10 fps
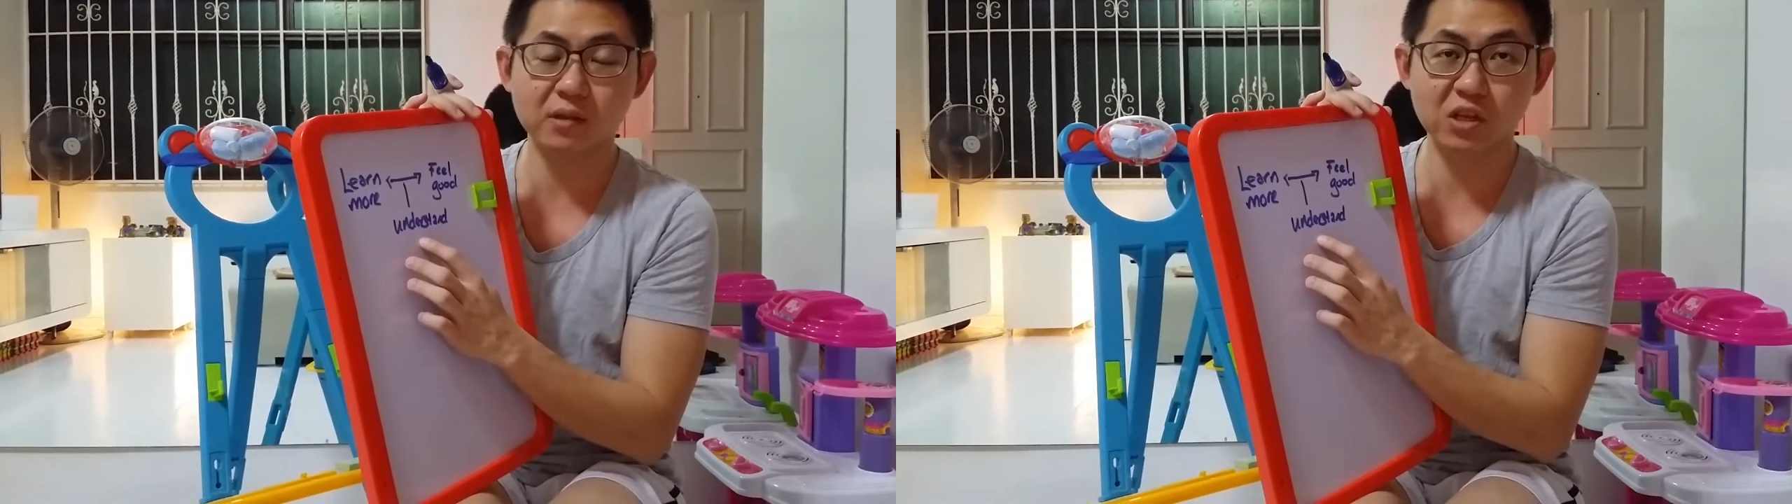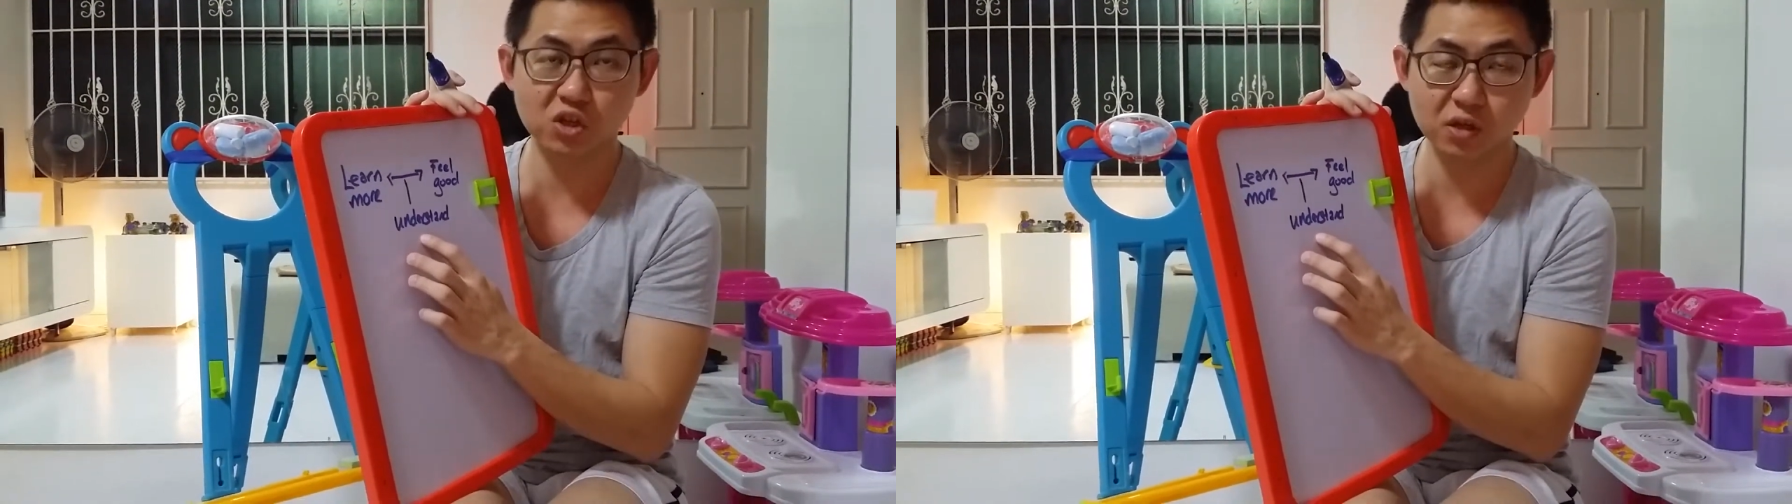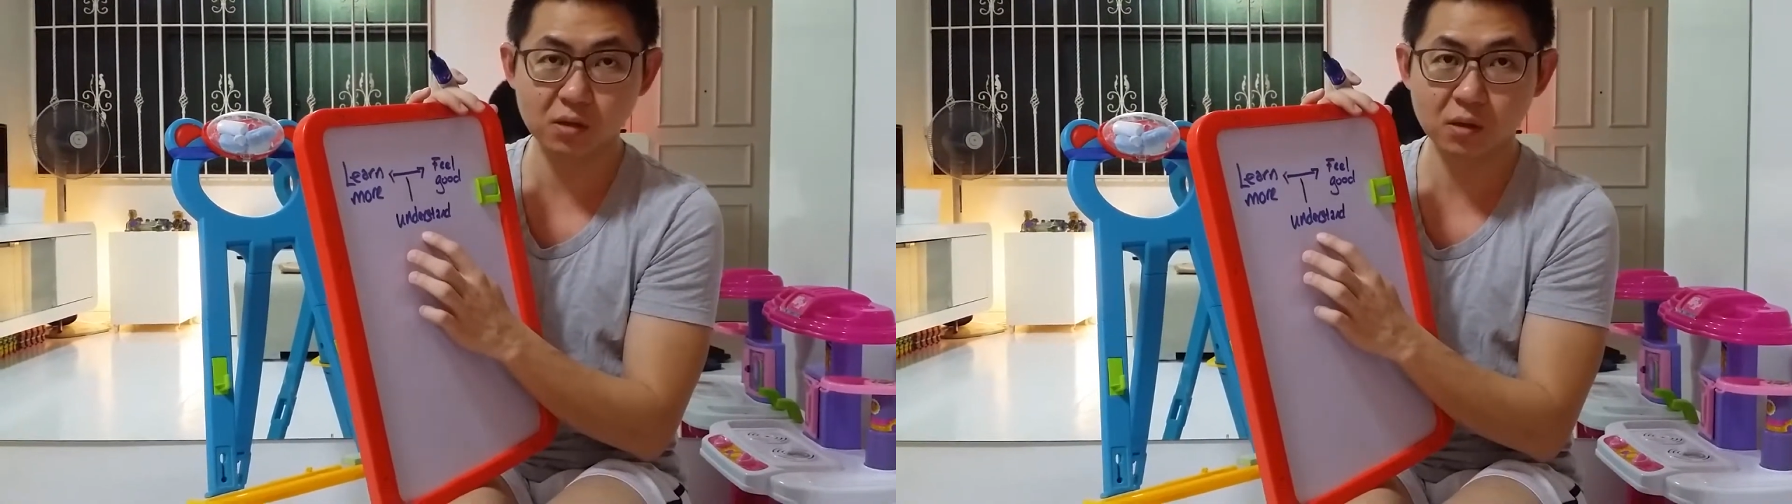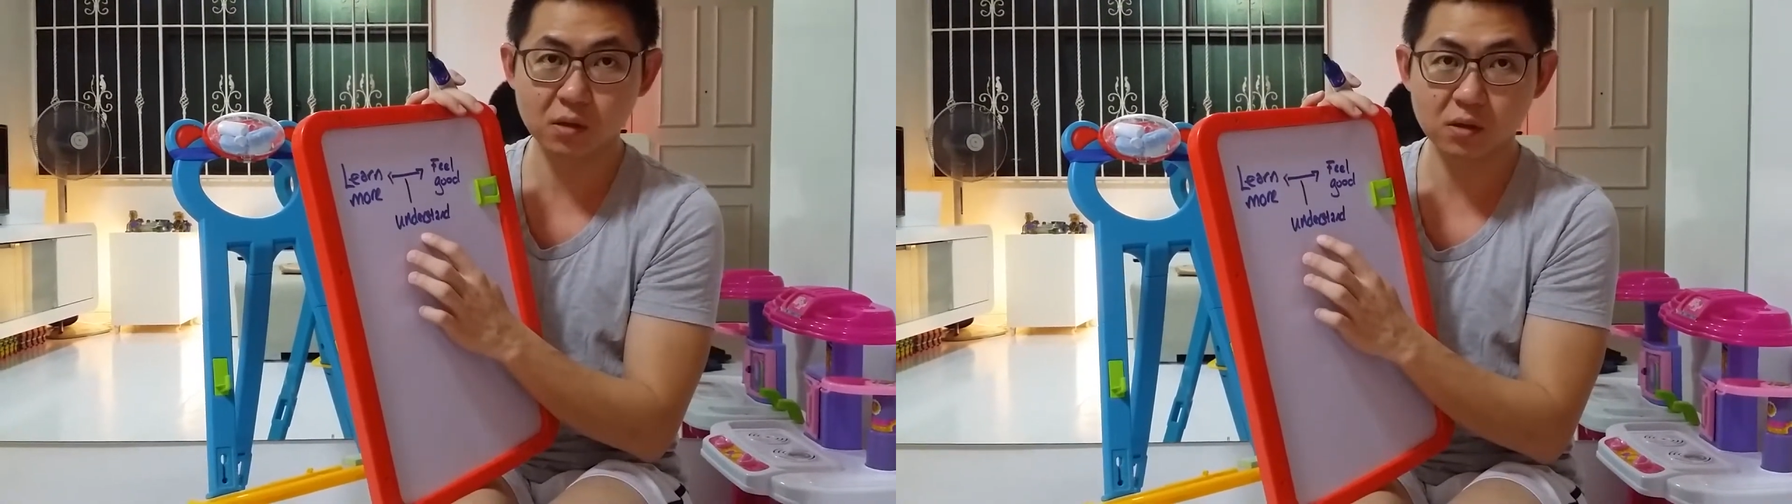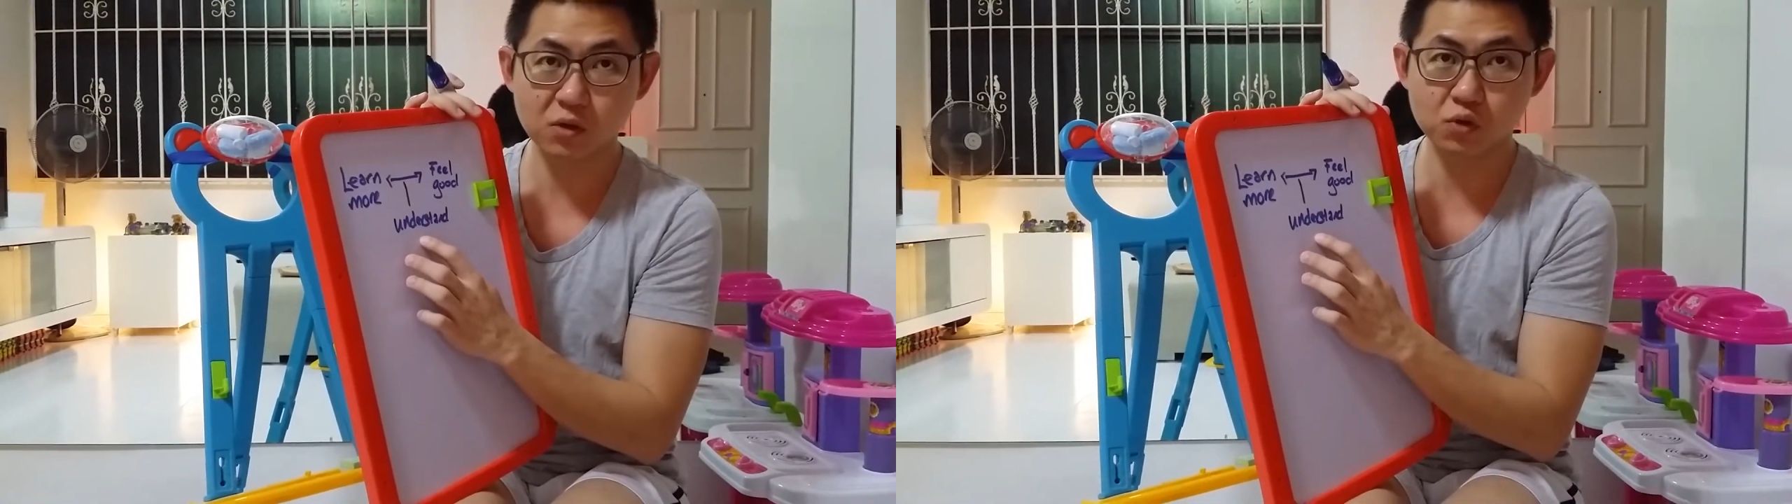teaching
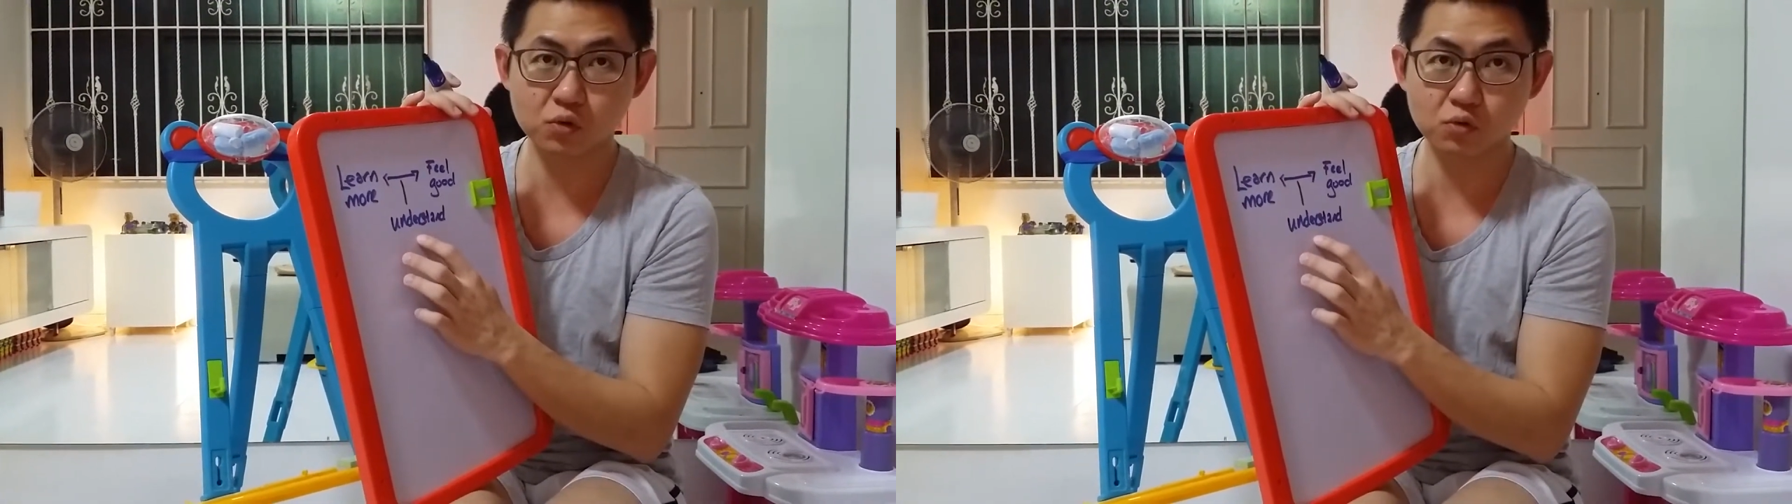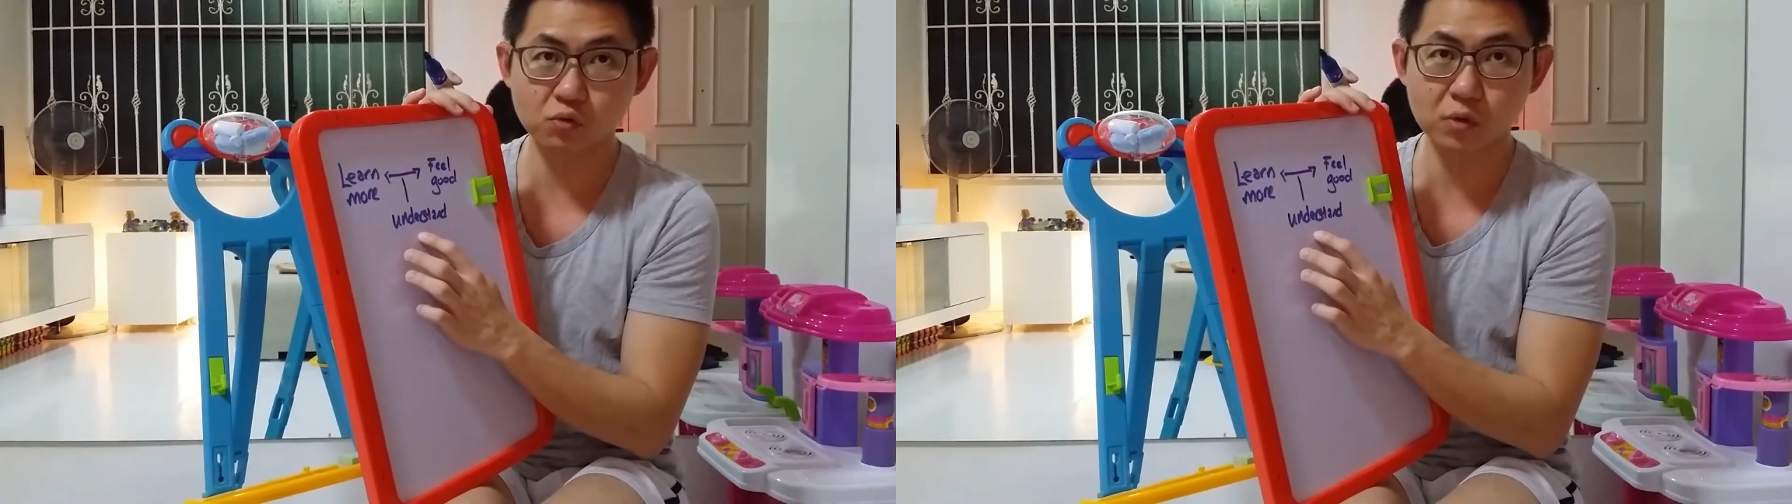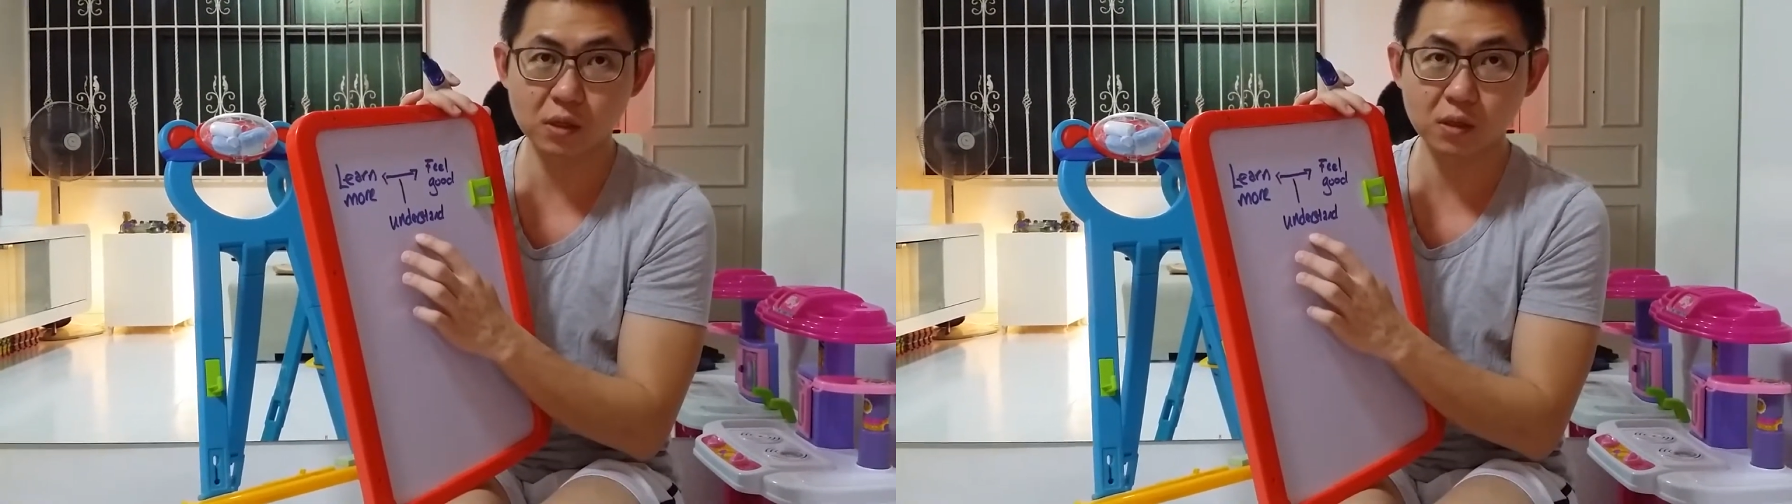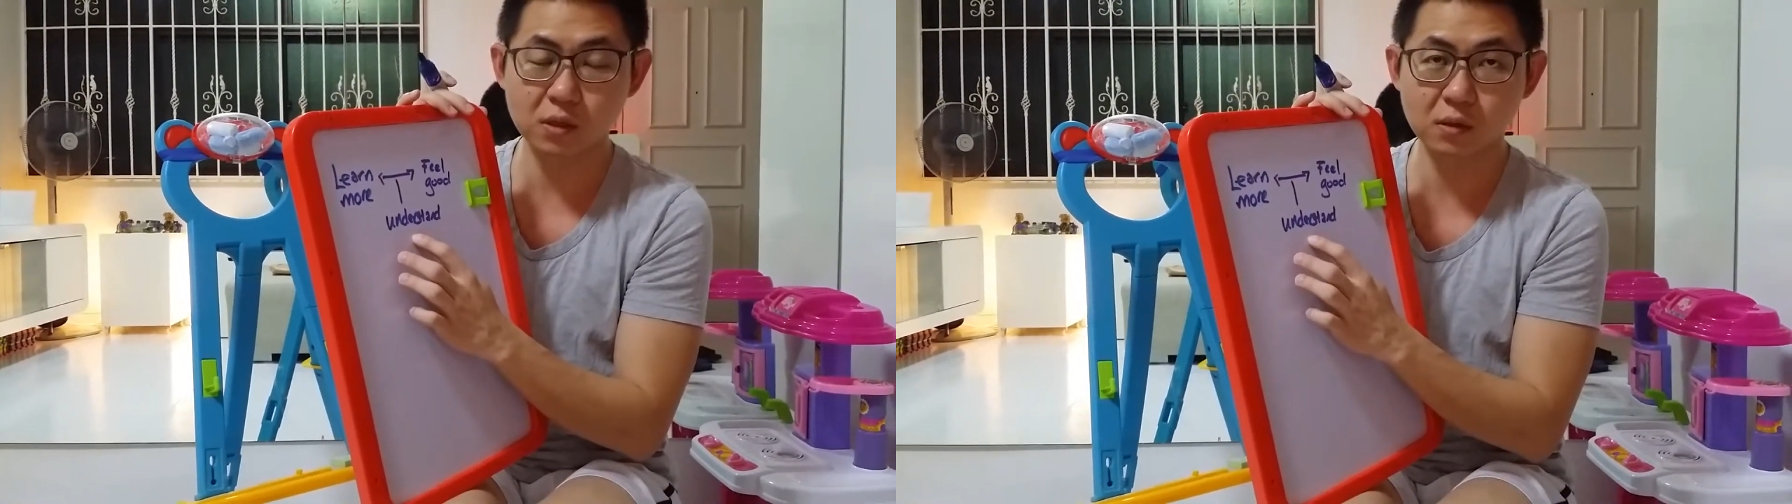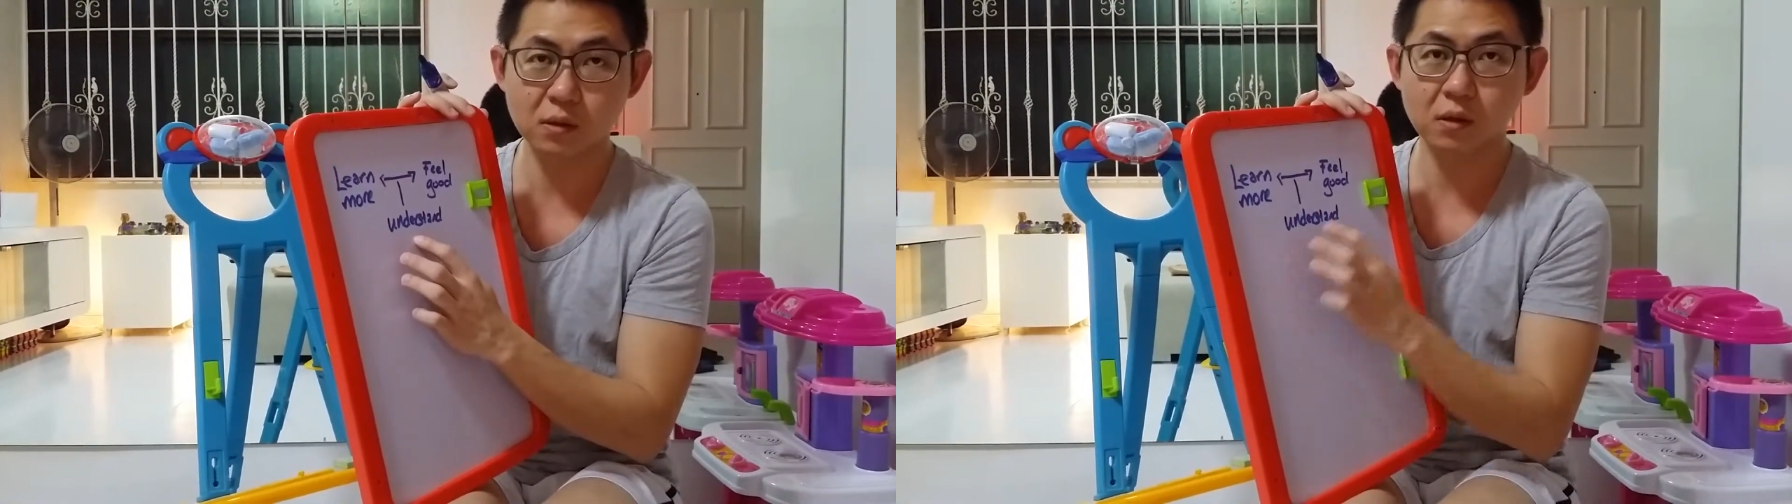is through the